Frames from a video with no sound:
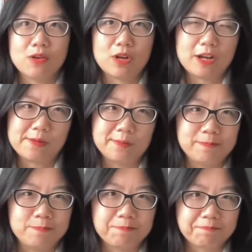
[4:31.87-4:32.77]

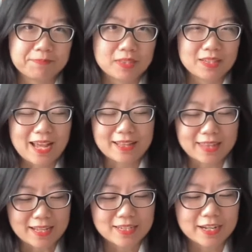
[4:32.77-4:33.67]
um, at
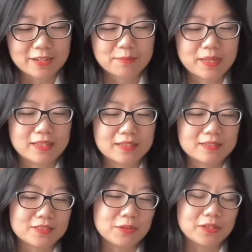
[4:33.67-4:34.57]
that time, I think so.